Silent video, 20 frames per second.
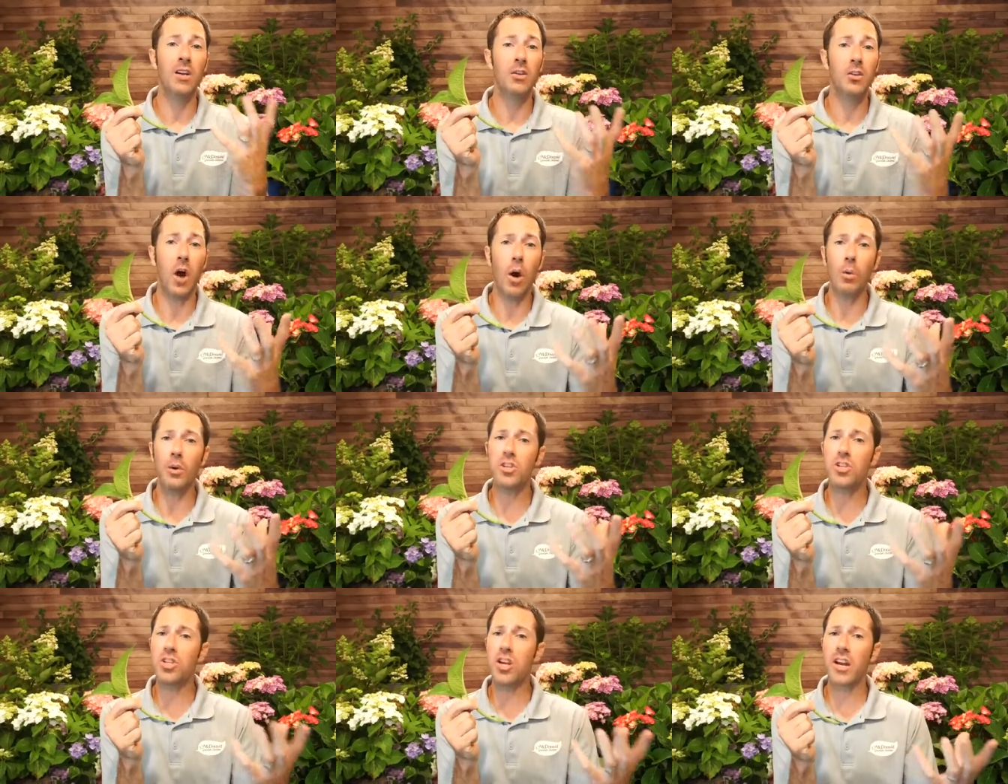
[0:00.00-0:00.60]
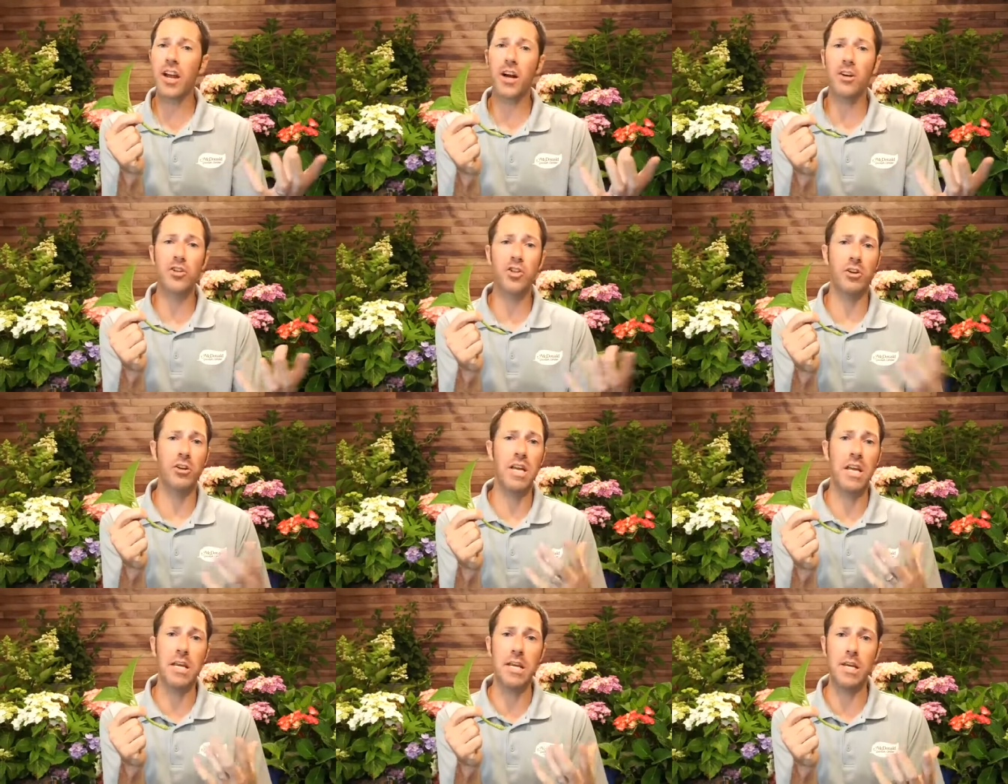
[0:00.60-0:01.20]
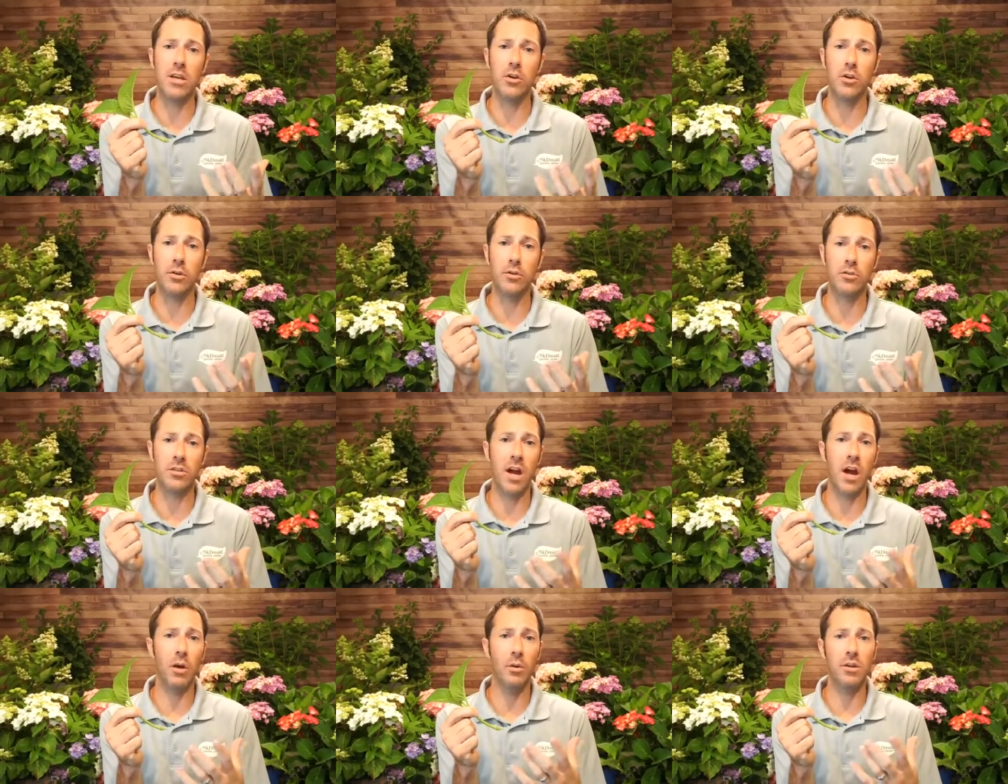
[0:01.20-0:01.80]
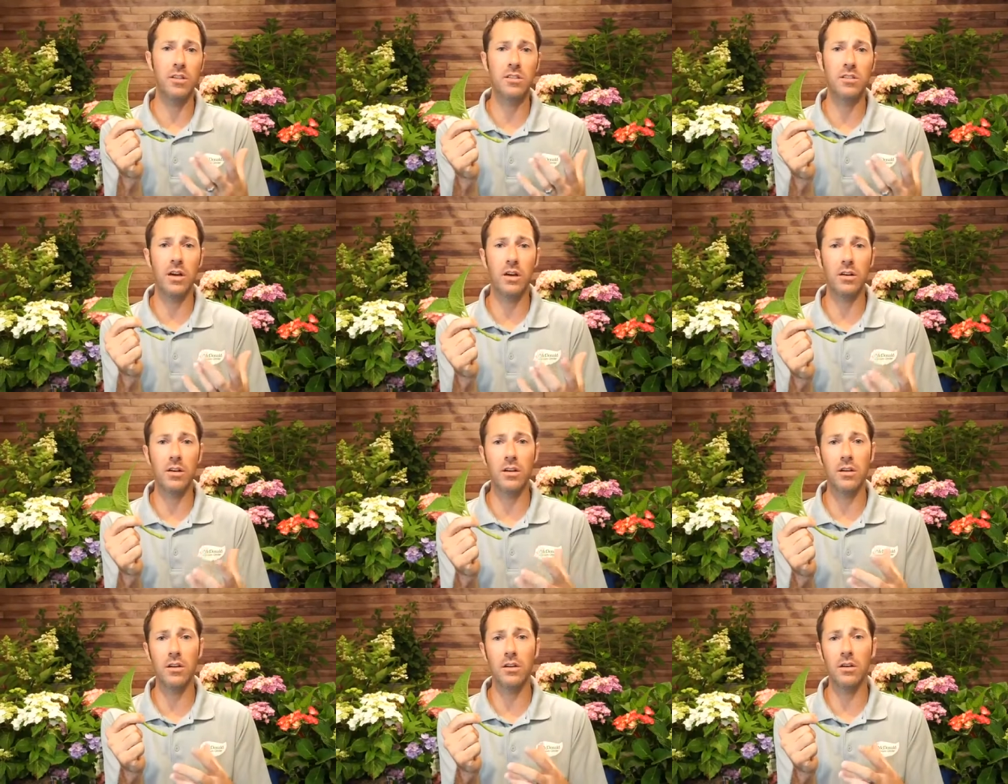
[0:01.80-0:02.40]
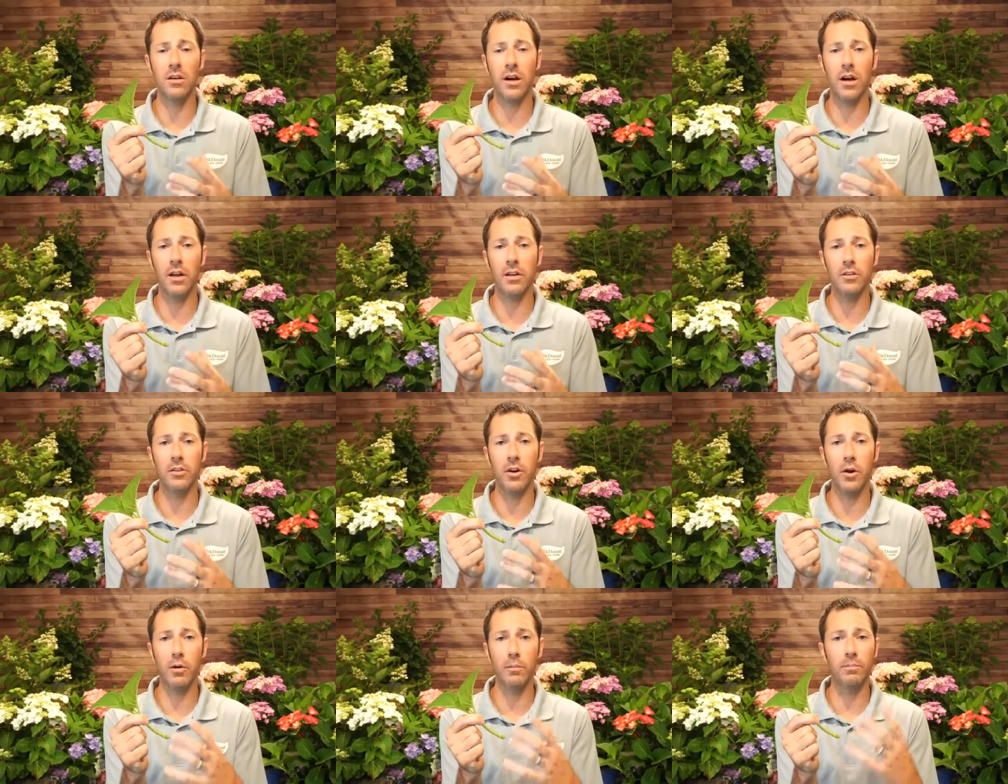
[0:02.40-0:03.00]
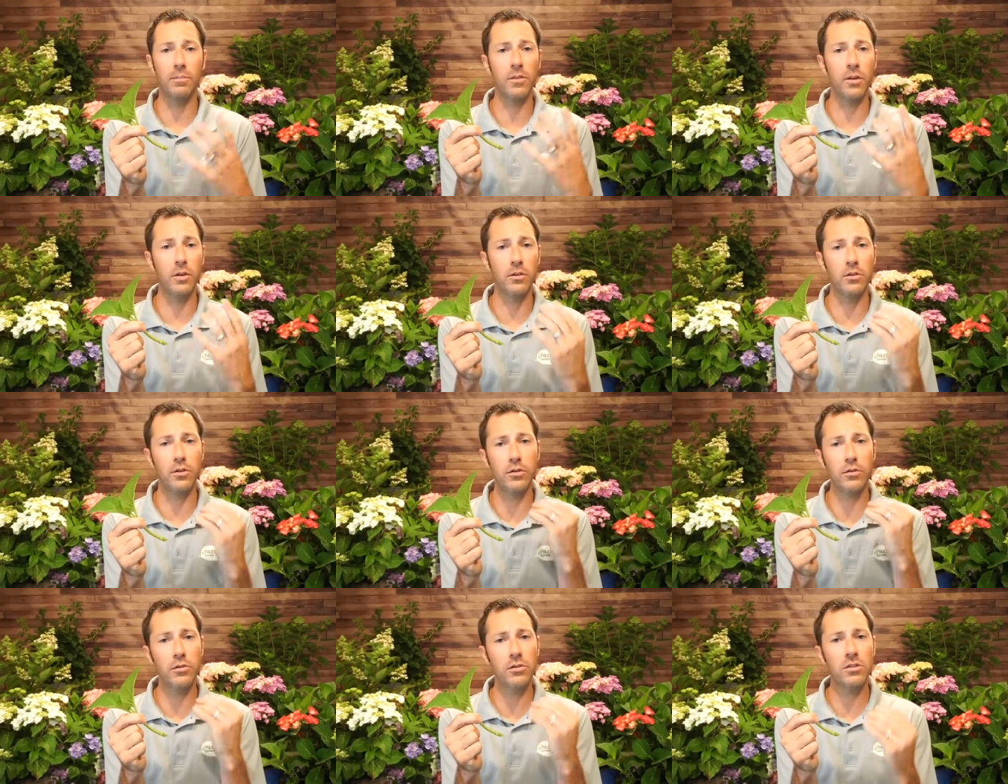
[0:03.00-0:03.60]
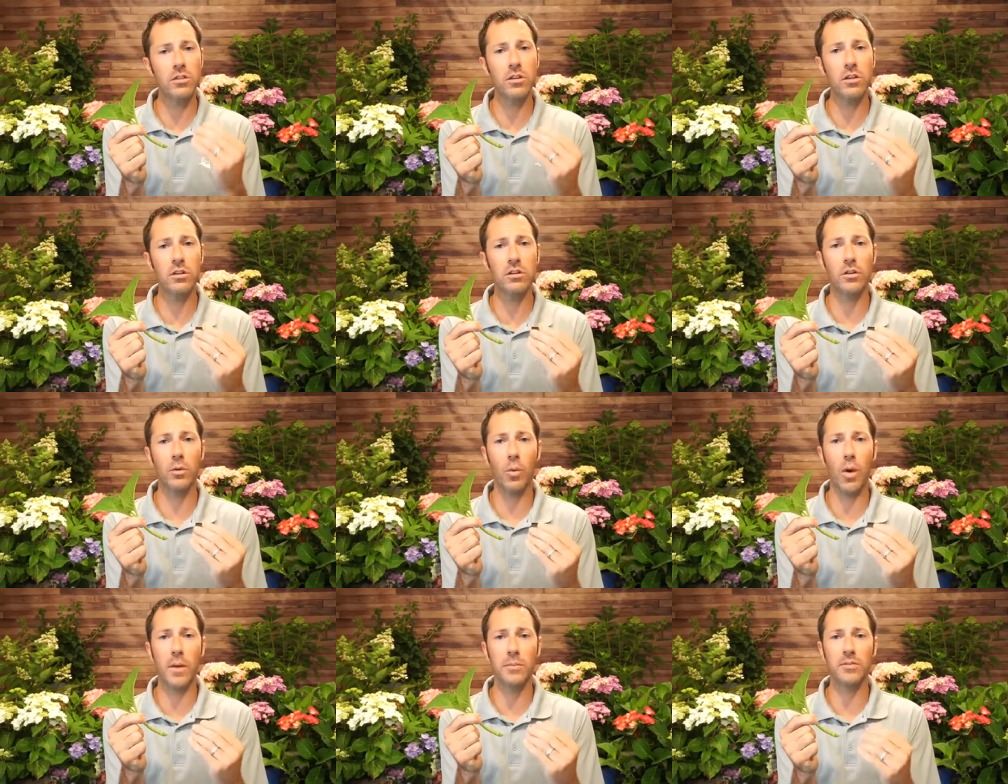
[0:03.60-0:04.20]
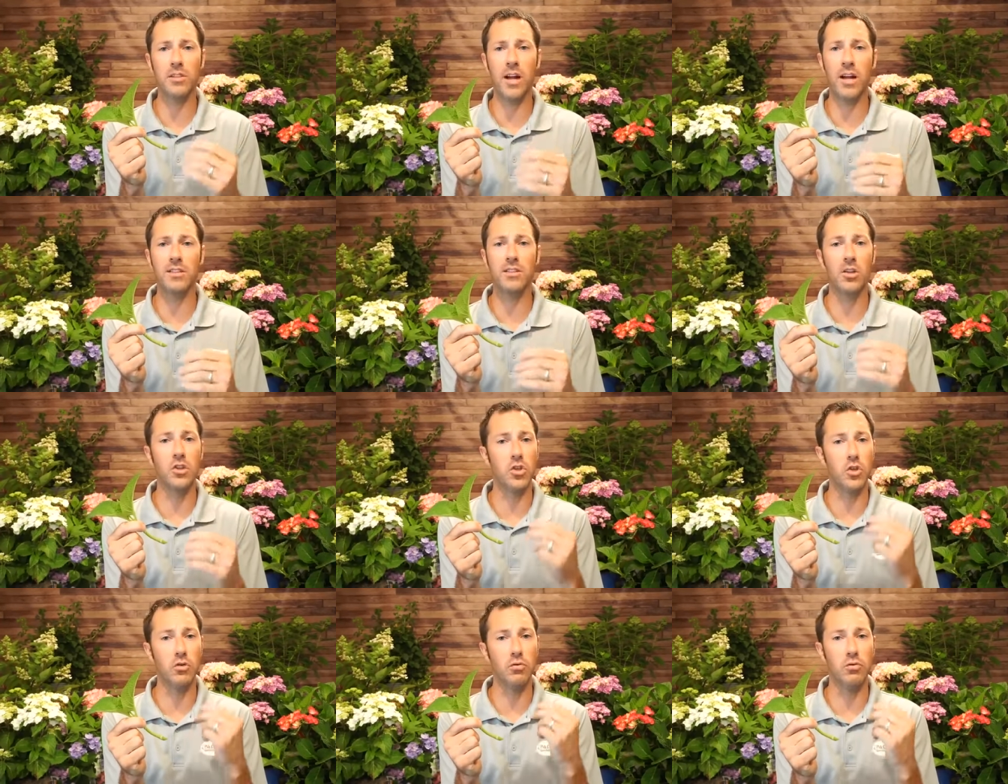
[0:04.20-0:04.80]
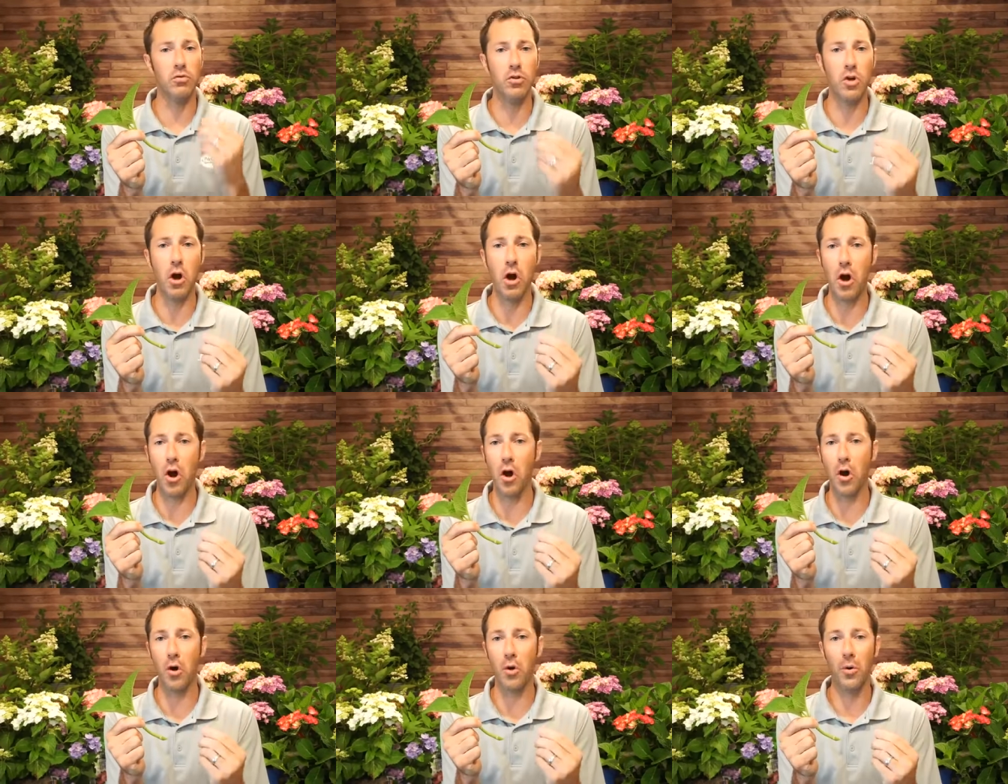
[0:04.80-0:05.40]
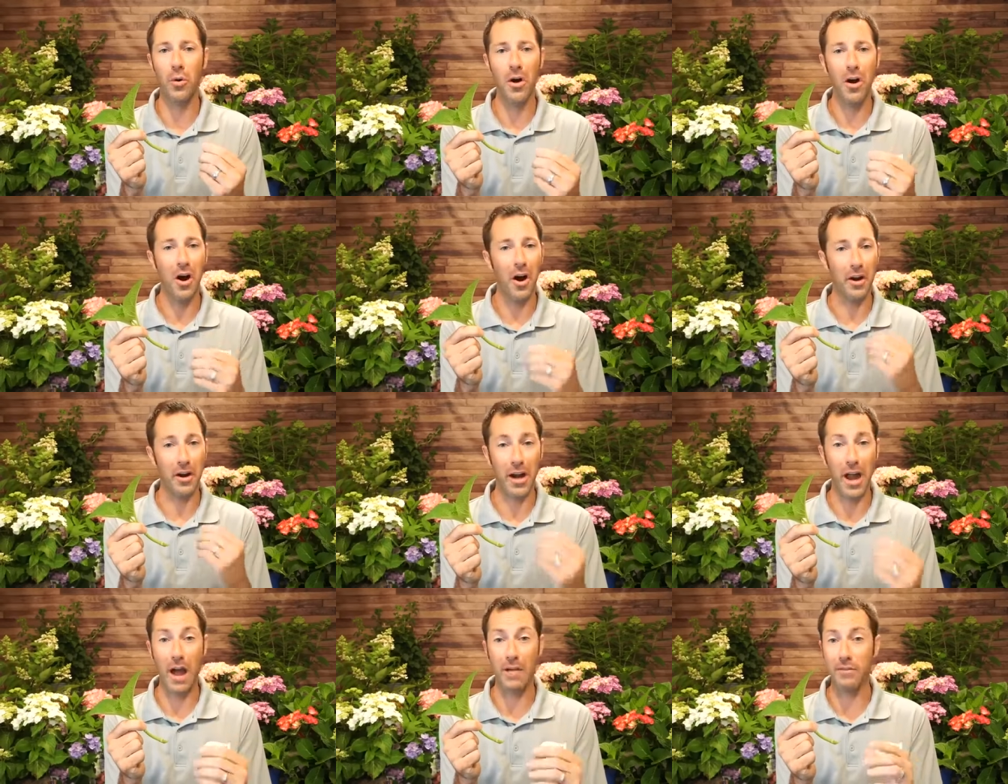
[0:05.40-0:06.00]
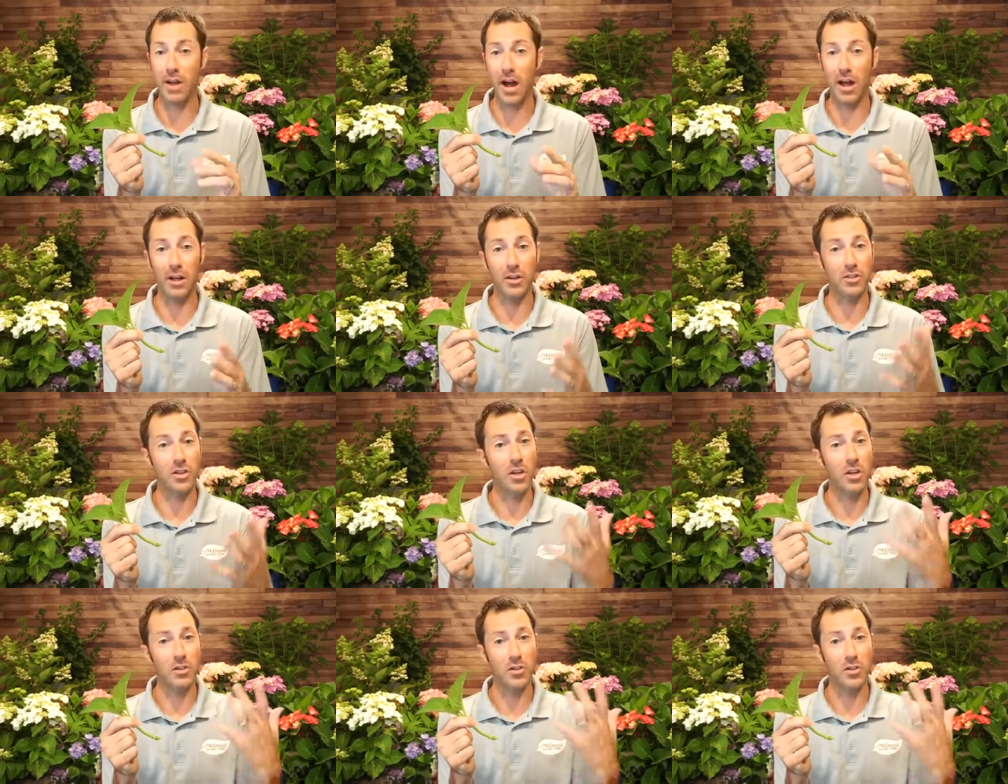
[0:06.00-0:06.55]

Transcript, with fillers: always check out your EDUs. I always tell you, uh, you know, use the, the websites that you know are going to have knowledge.